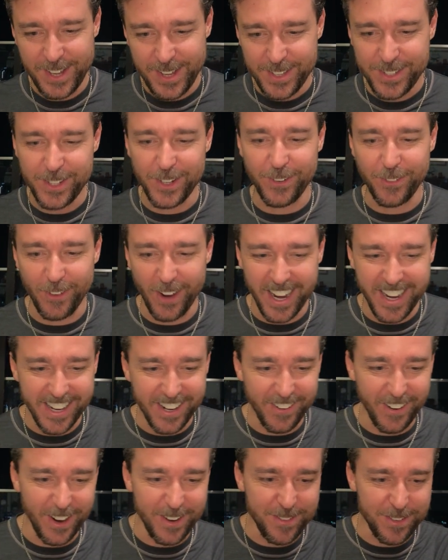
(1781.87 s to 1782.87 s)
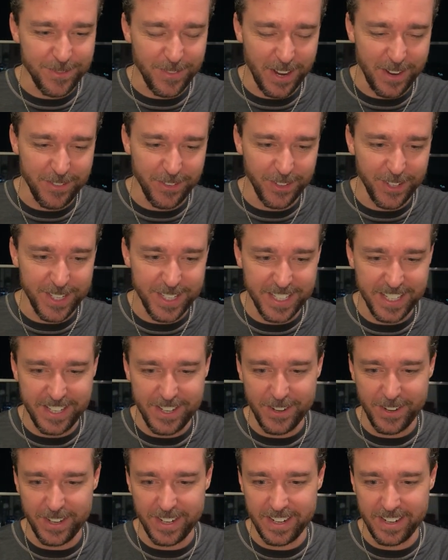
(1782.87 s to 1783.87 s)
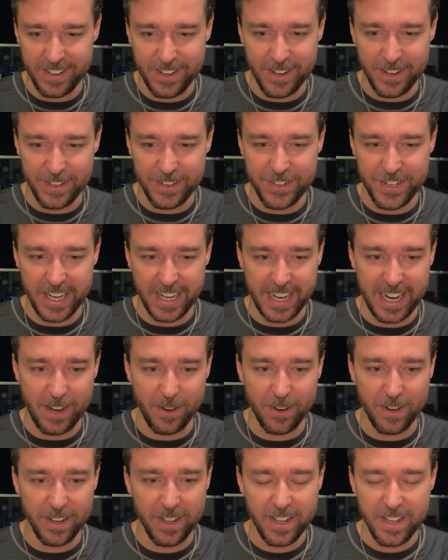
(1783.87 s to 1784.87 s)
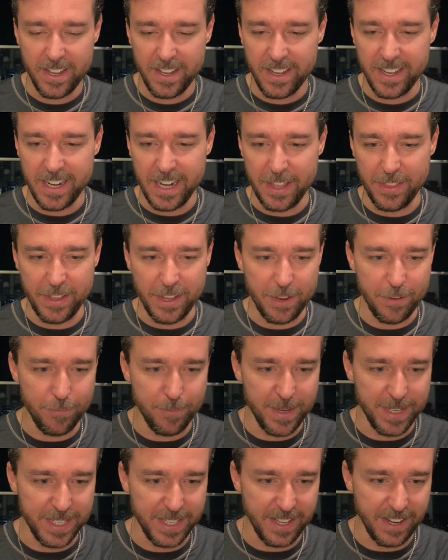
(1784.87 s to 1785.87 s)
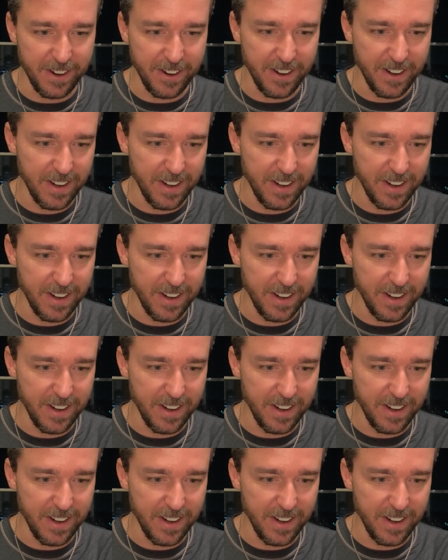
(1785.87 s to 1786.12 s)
It's called Ryan Grimes Mindfulness, and you can check out anything you've missed there.